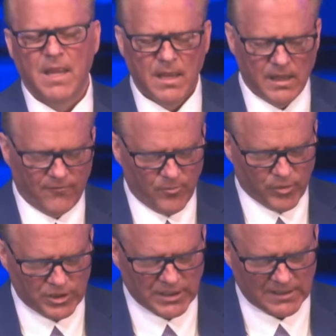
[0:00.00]
If you
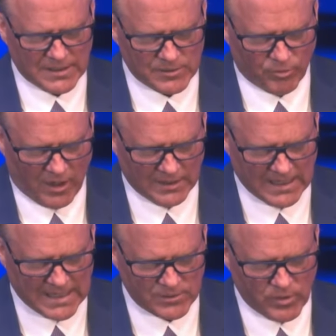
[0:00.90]
appreciate this
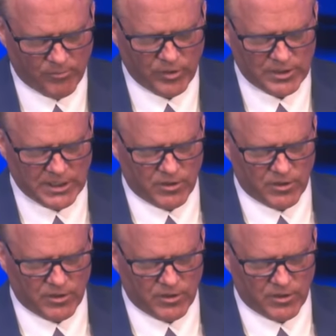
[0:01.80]
broadcast, we appreciate your